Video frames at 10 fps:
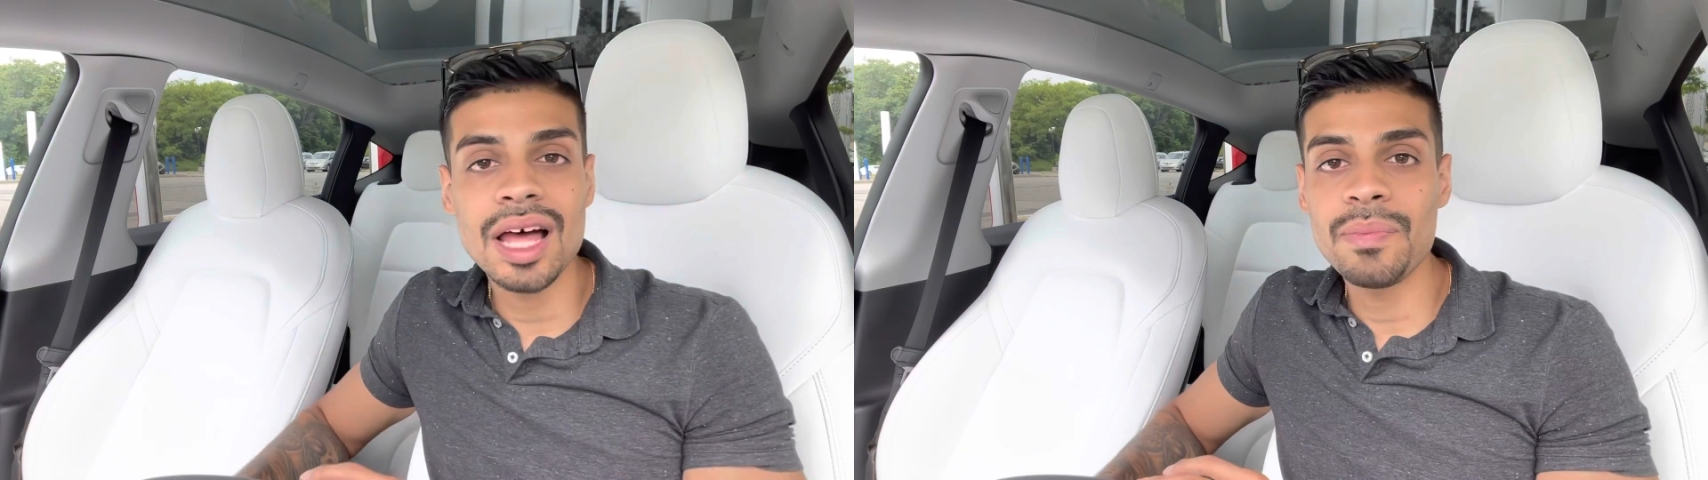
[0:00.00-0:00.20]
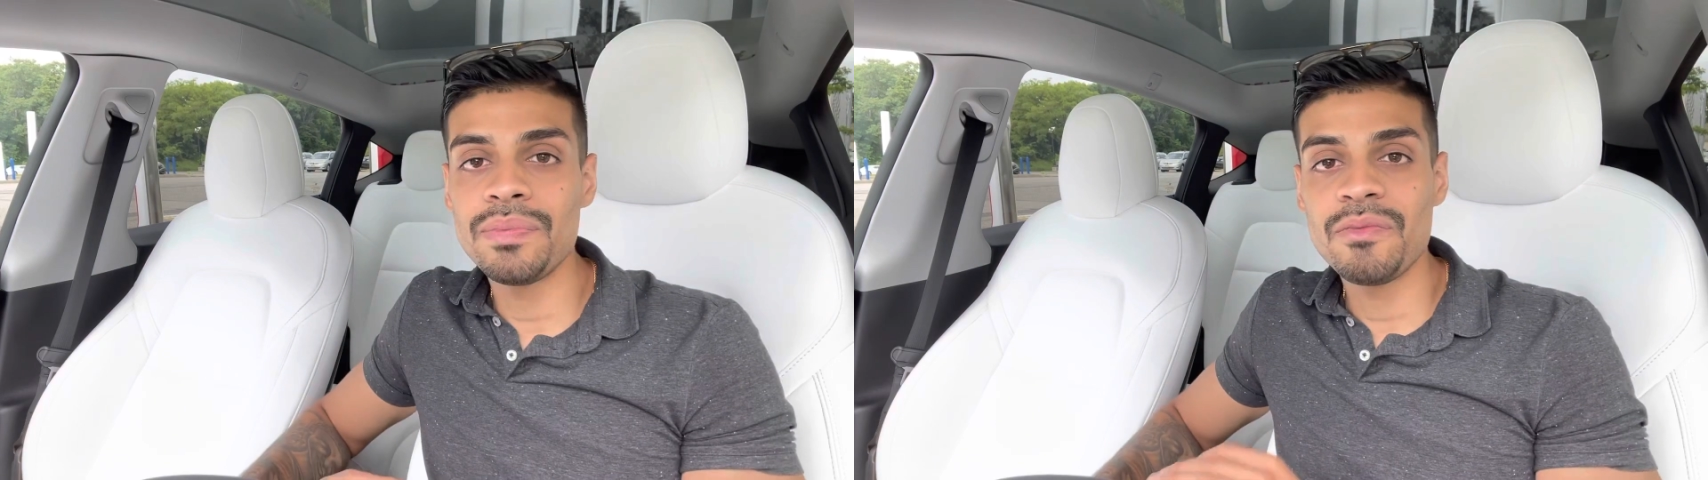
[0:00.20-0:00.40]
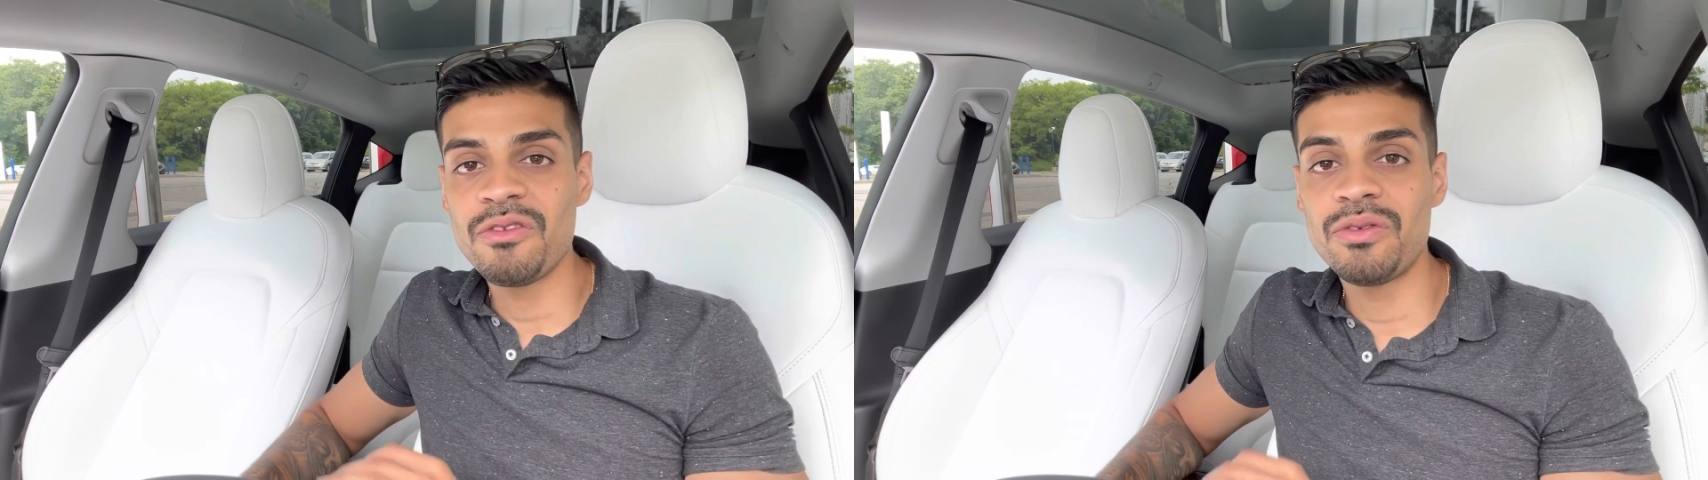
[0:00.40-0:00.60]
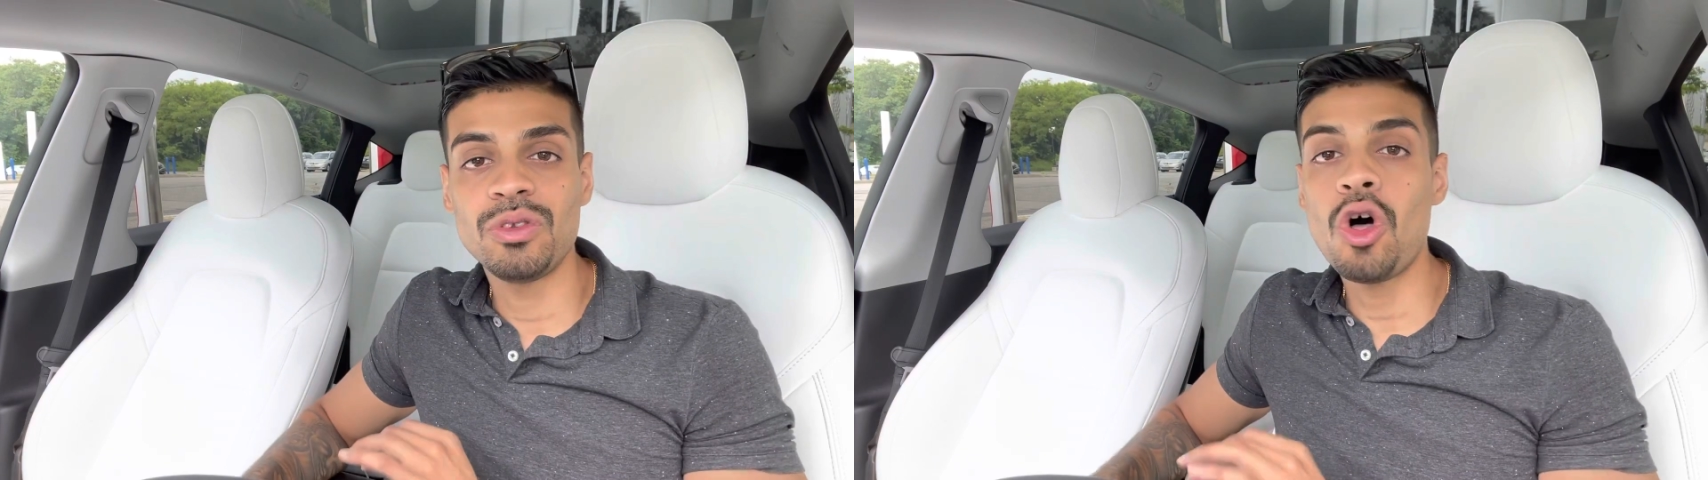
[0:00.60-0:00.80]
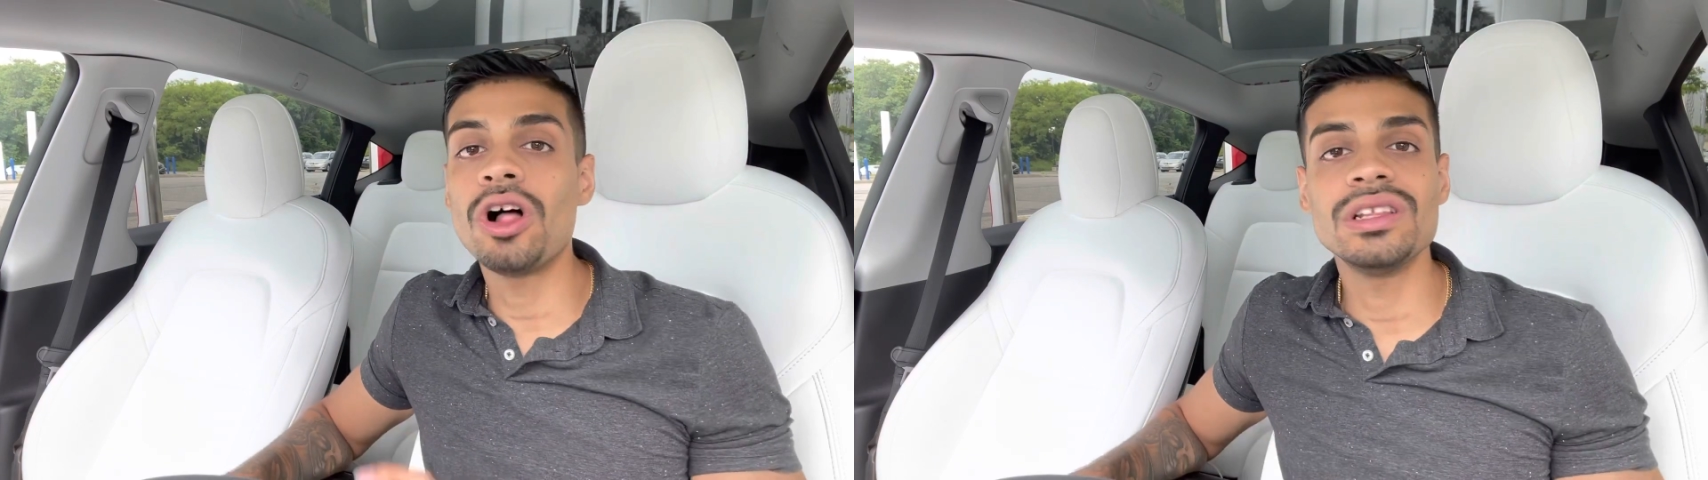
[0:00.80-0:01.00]
up
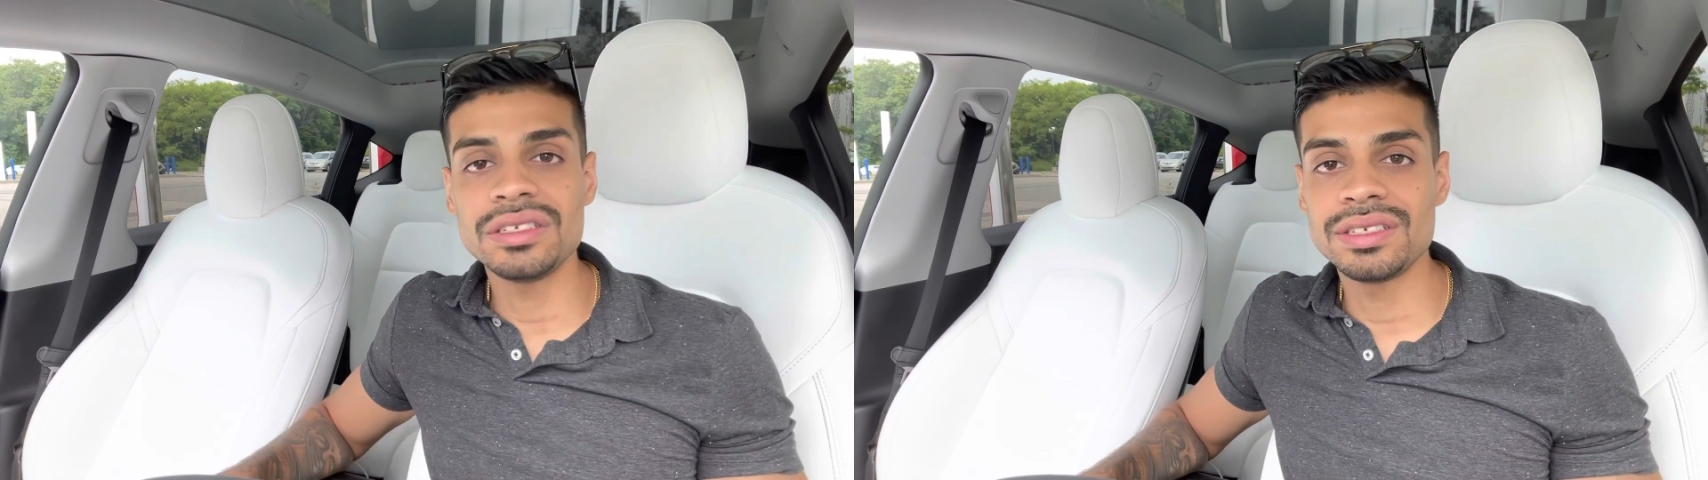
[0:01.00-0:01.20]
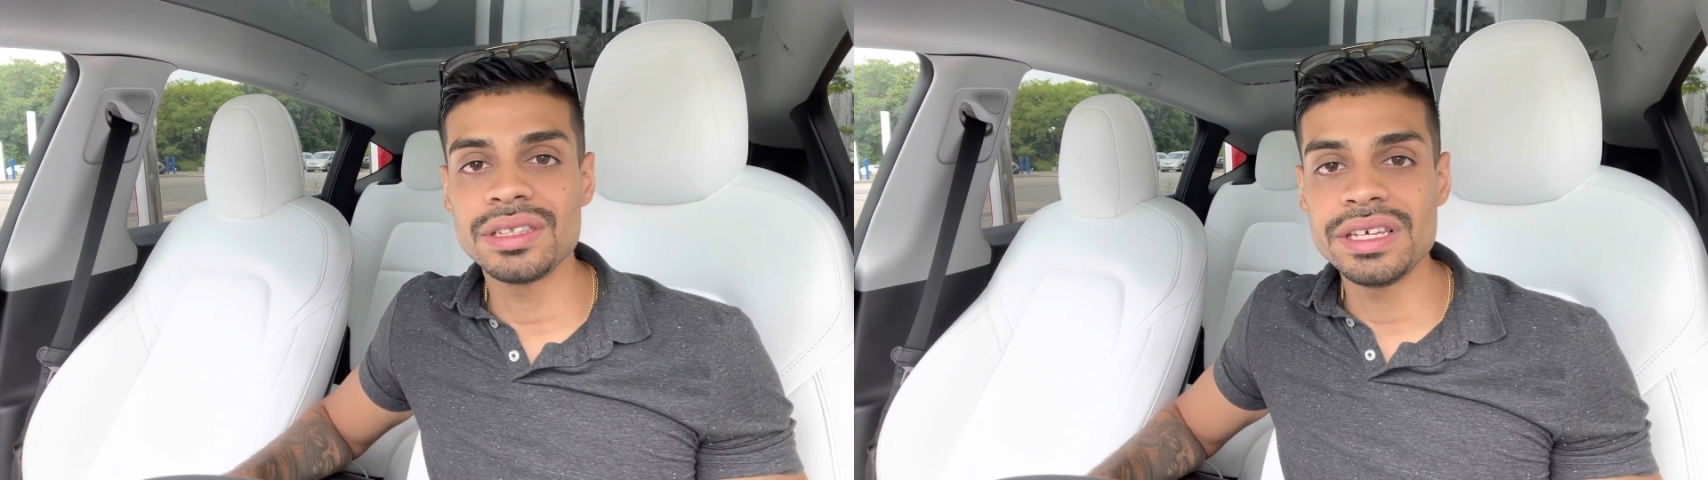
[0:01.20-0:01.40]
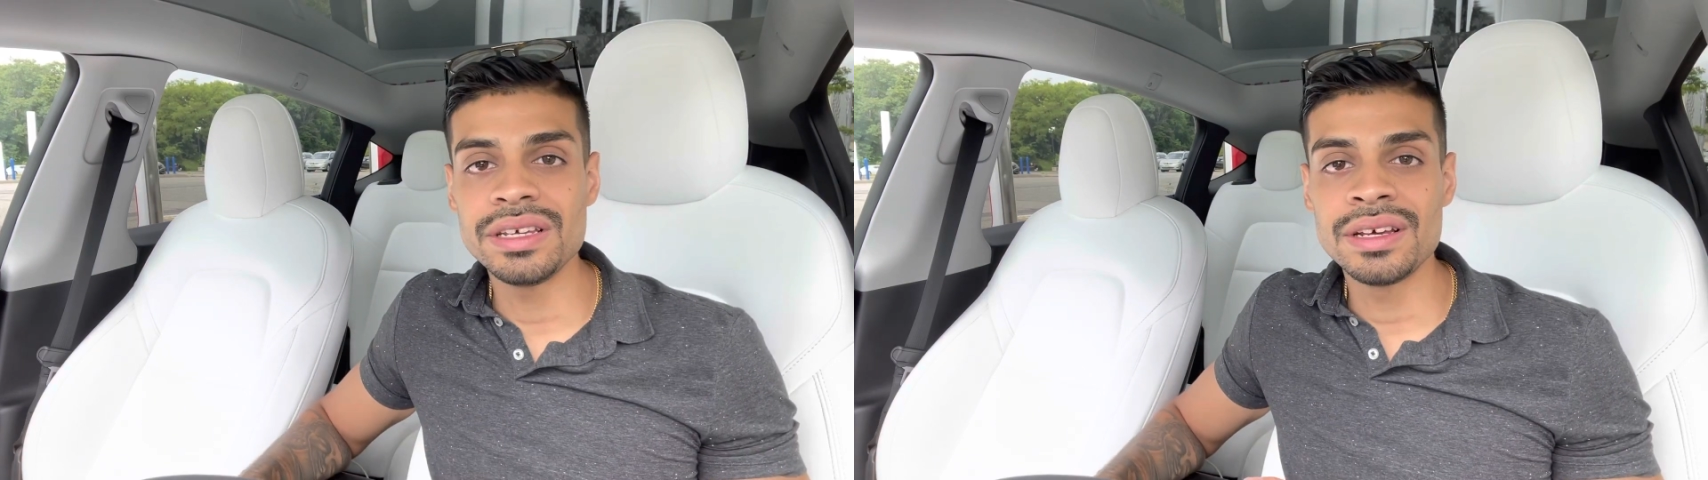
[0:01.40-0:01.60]
flawlessly.